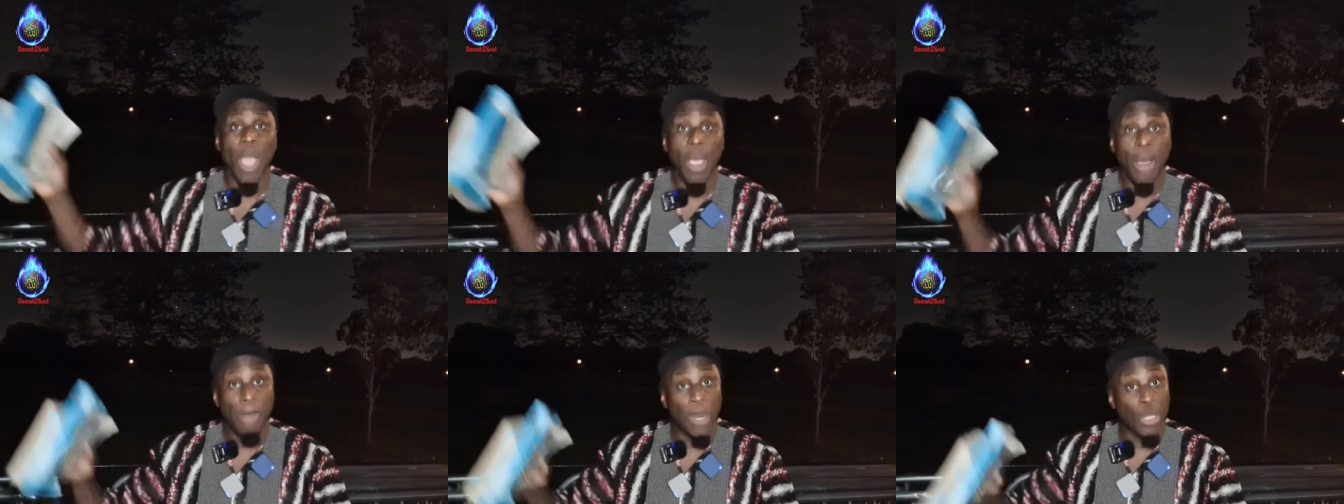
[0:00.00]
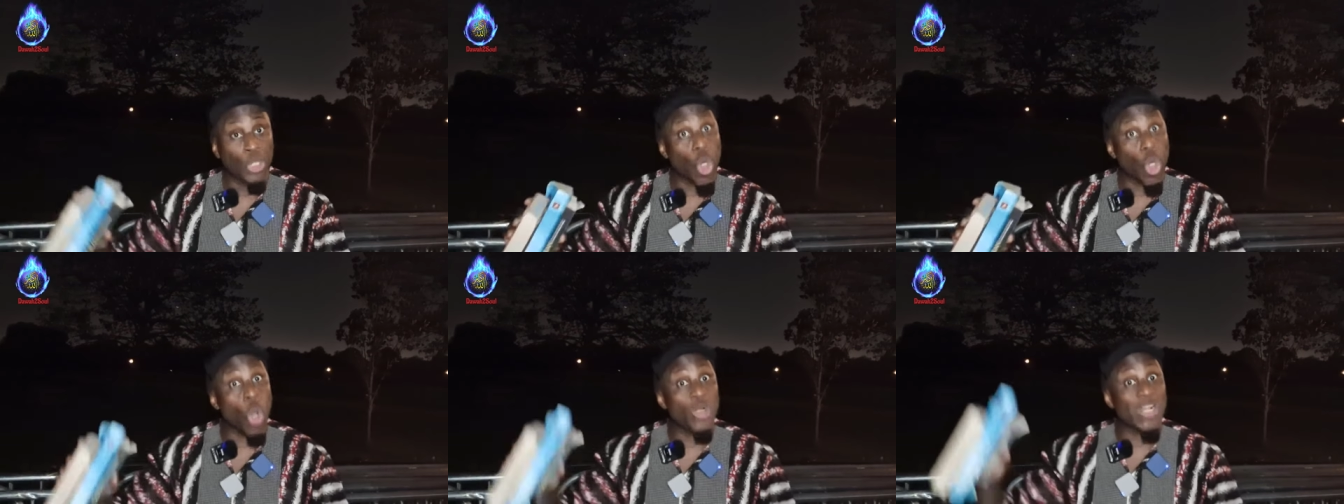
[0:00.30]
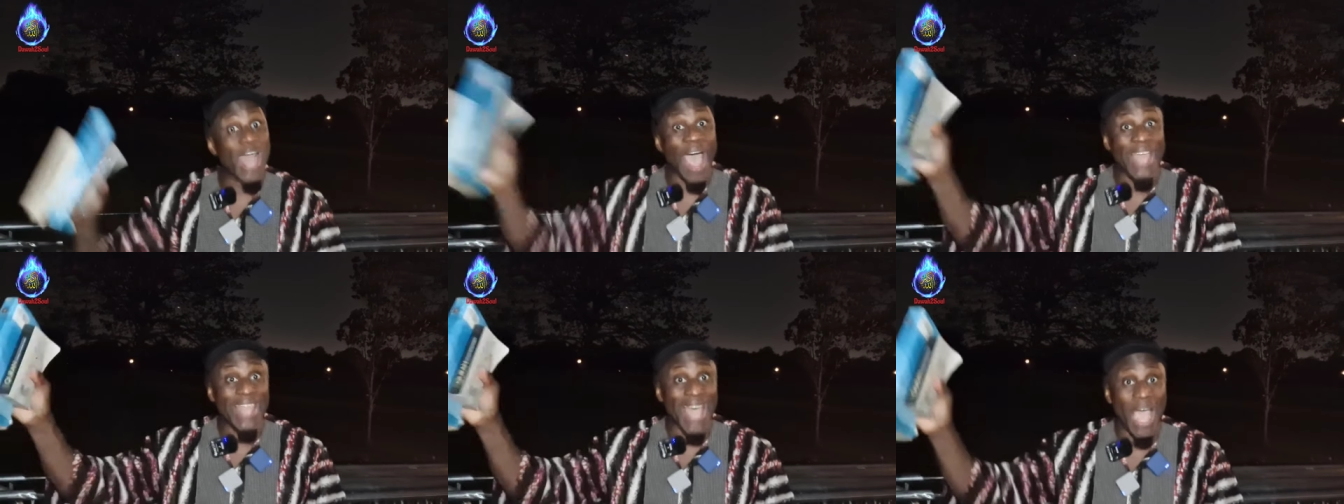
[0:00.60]
but go
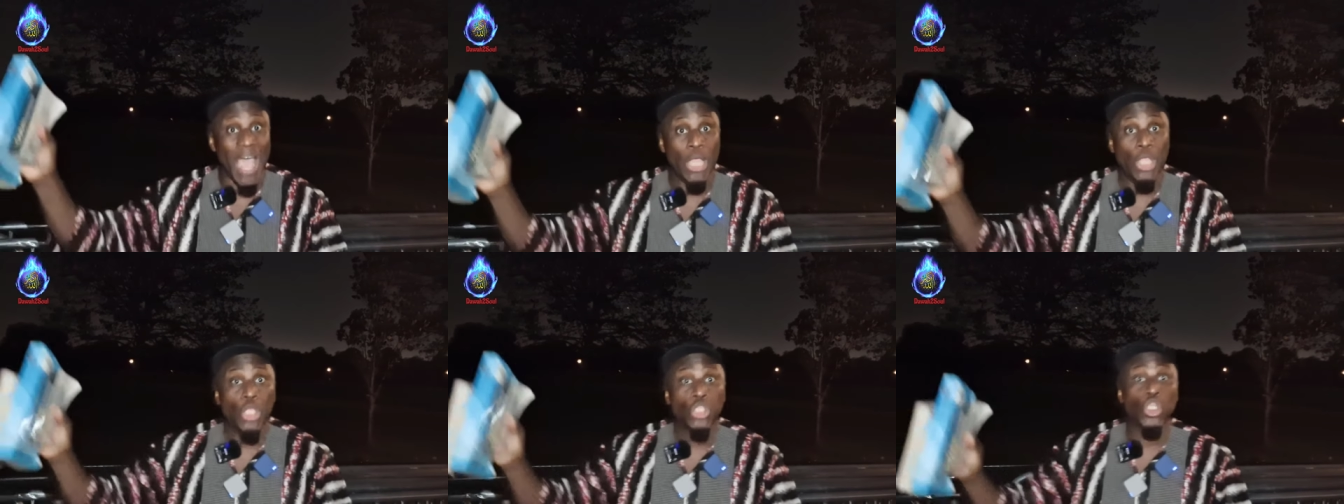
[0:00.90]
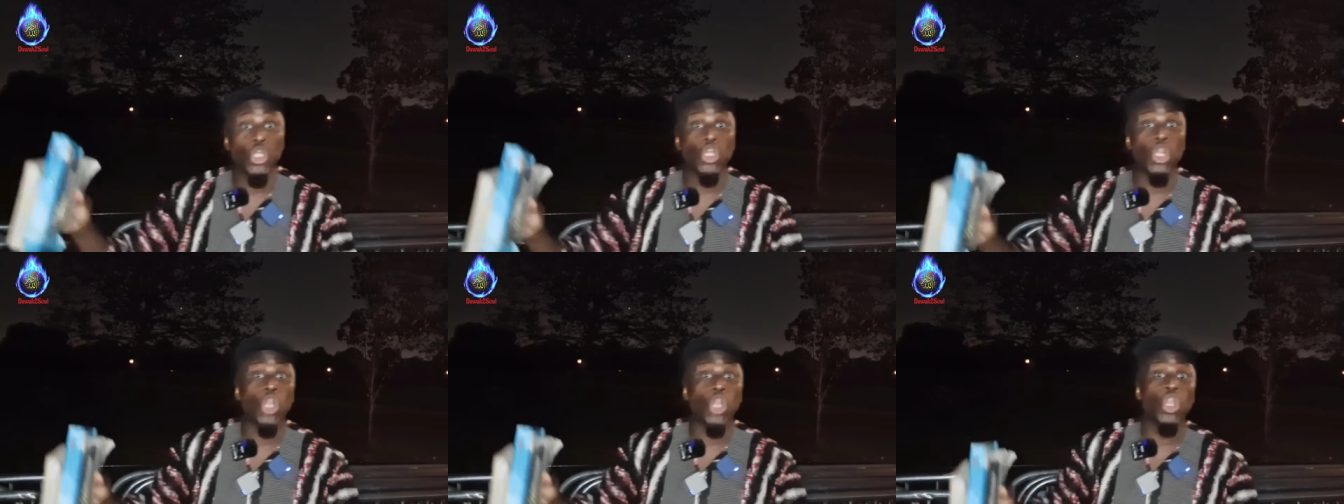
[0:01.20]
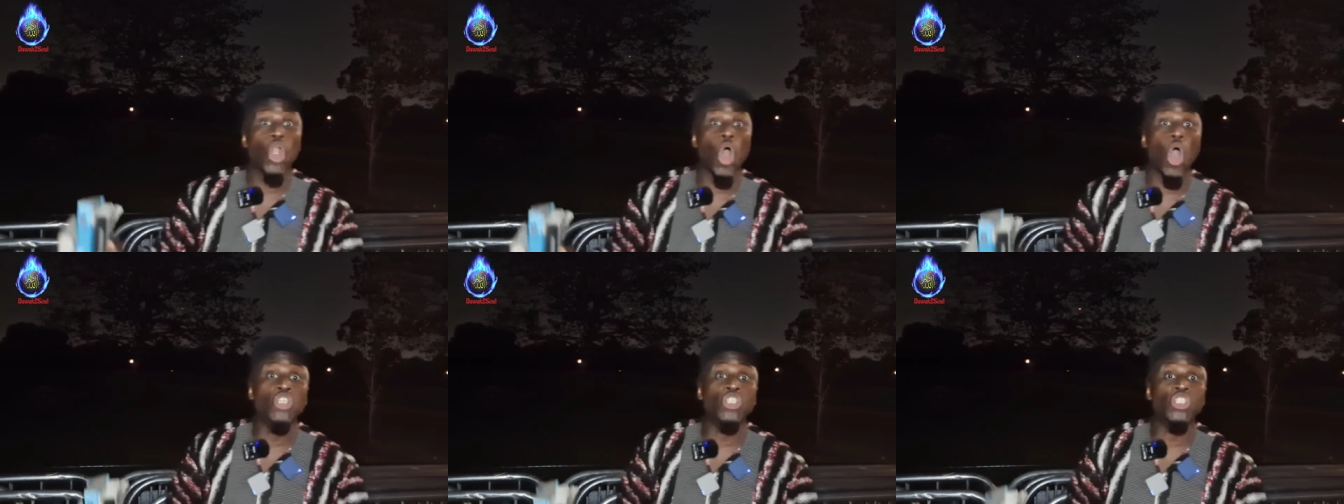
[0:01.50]
rather to the
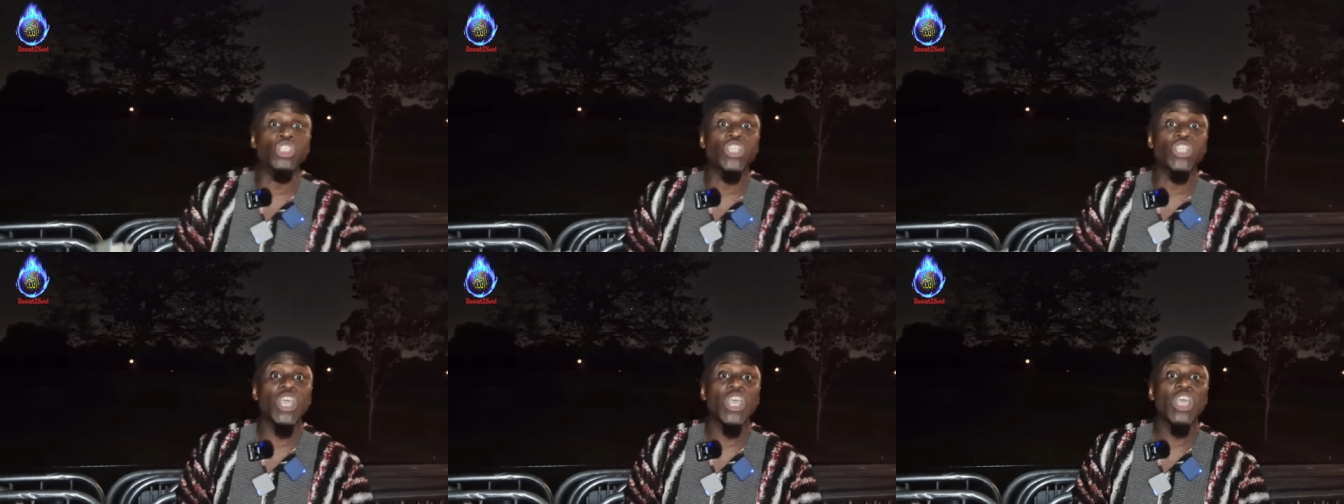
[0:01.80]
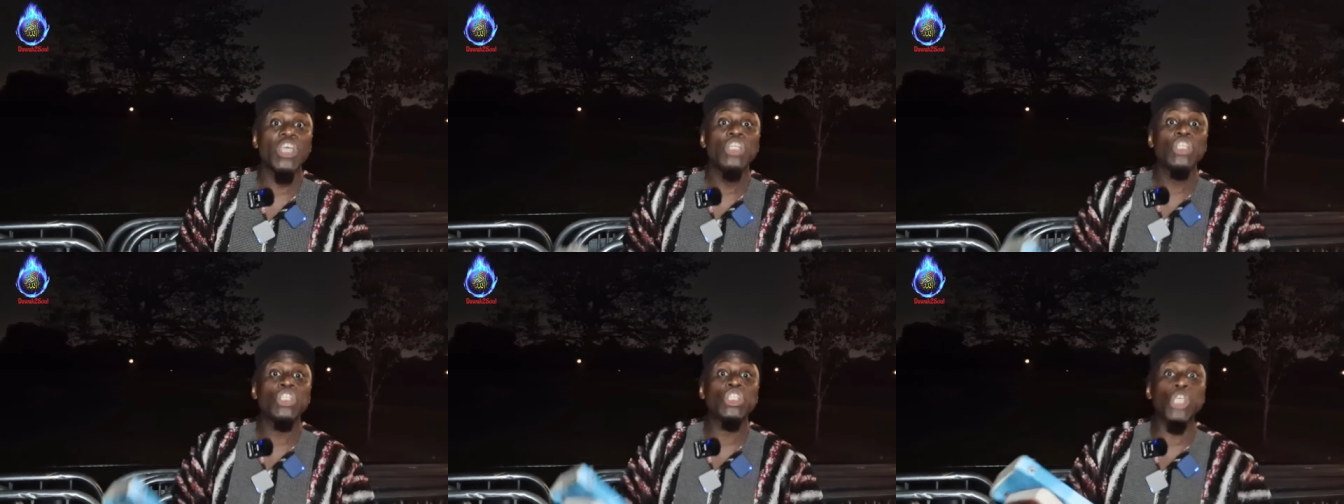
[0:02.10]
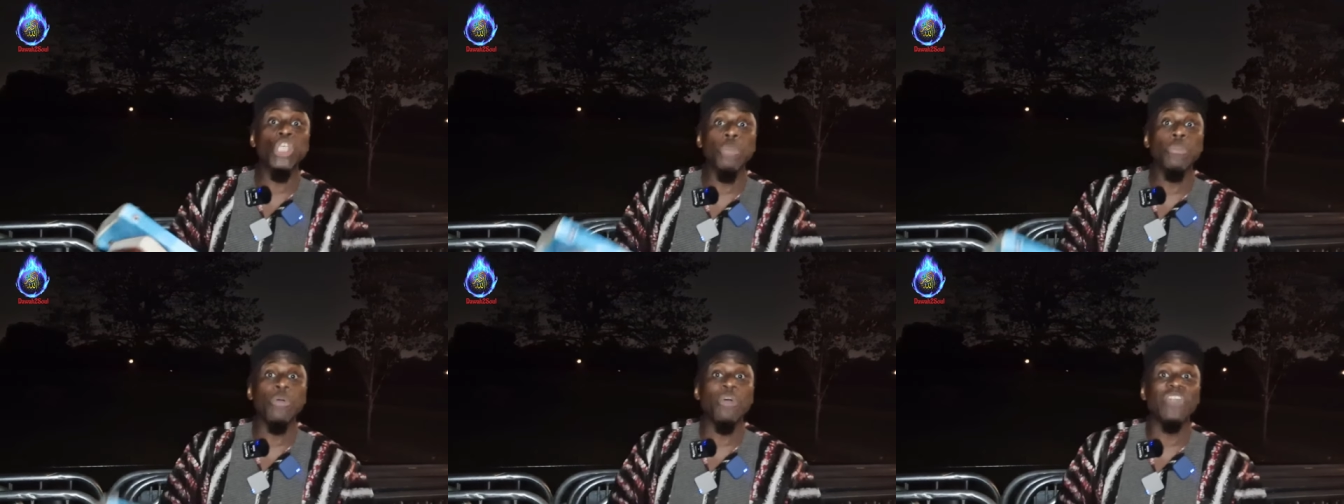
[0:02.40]
lost
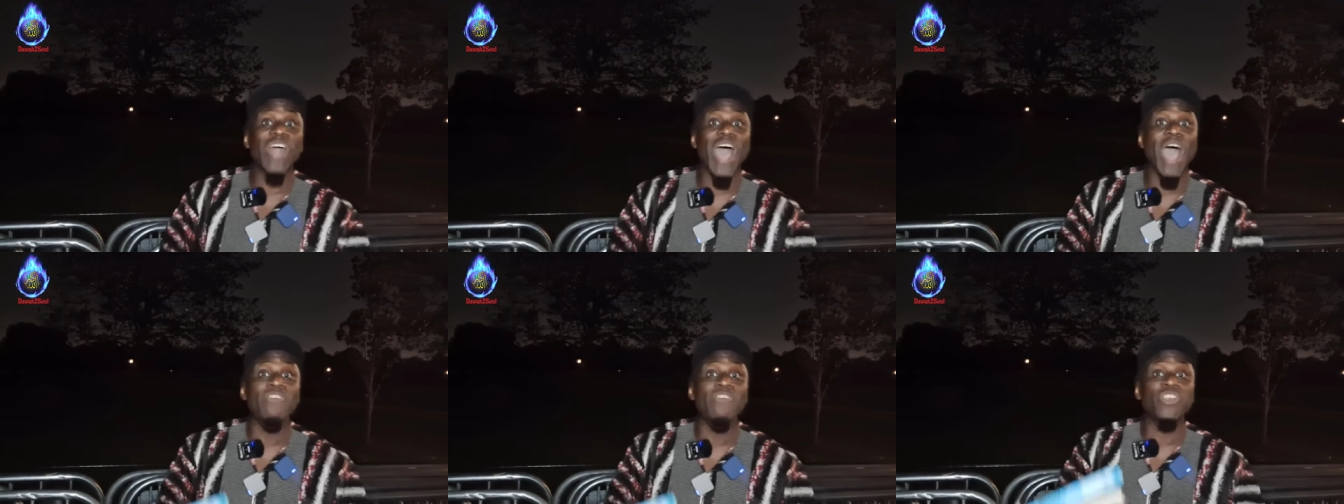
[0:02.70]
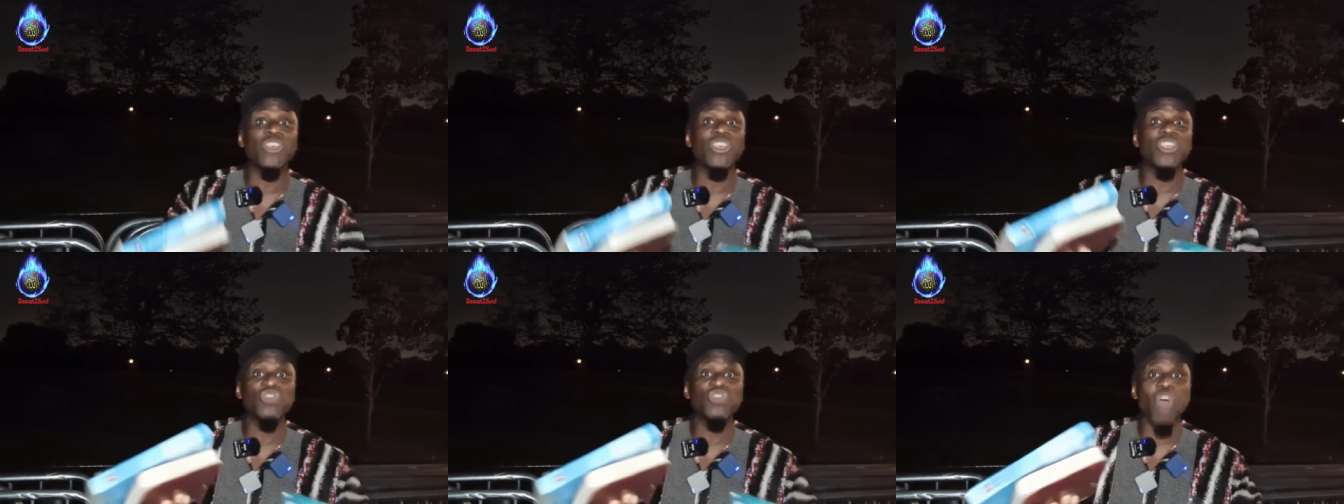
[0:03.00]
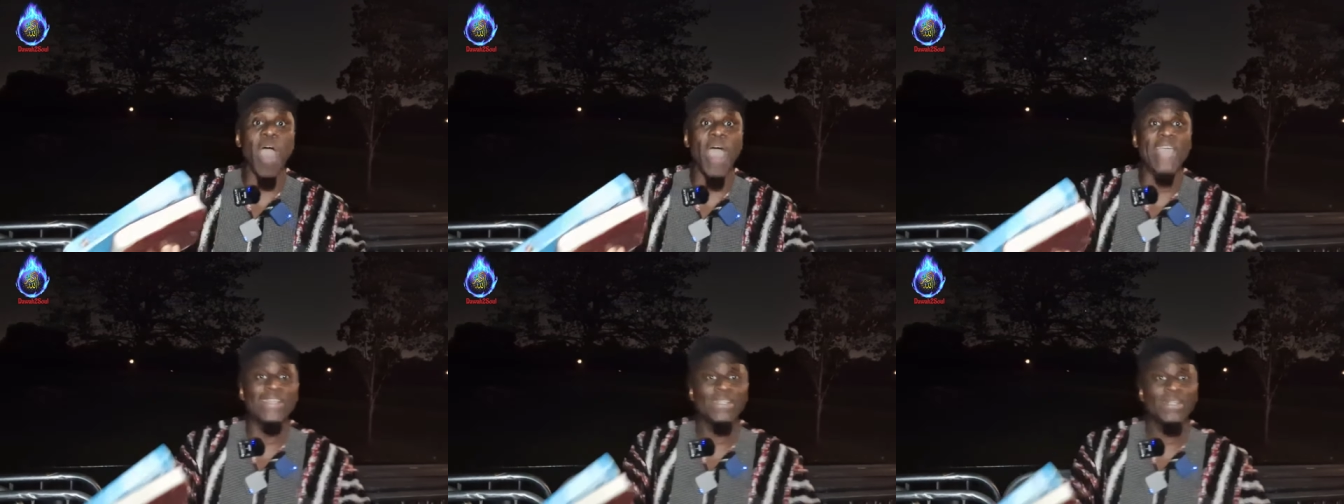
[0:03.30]
sheep of the house of
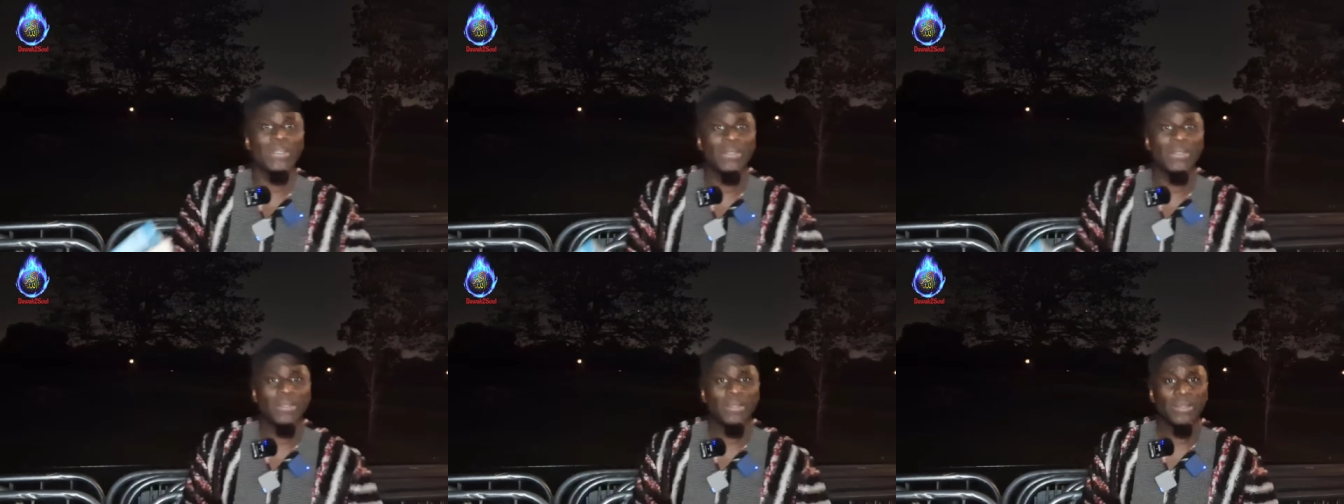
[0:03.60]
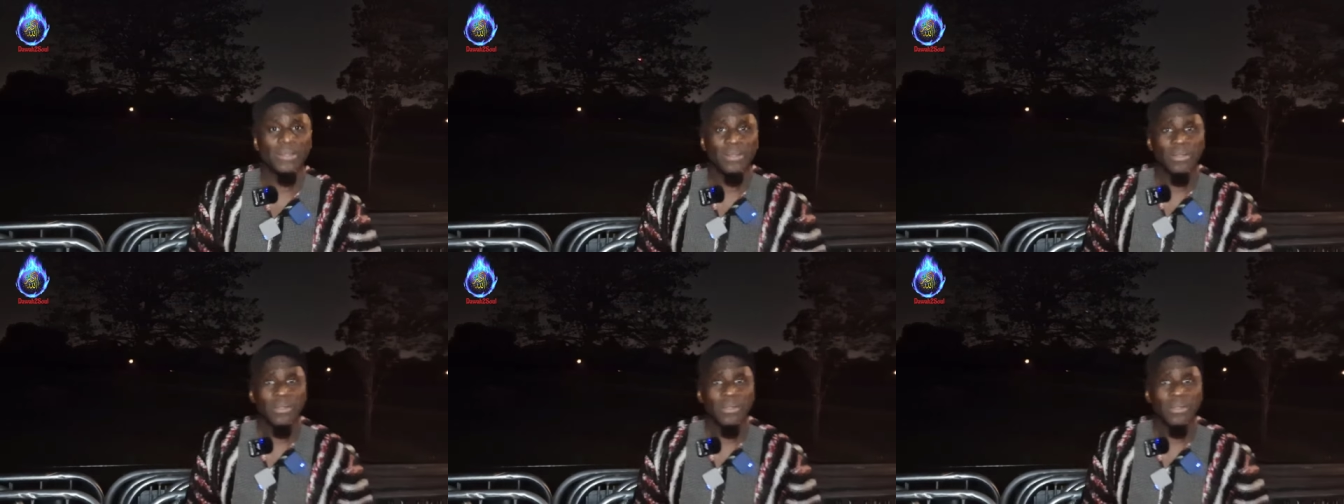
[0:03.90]
Israel. Only.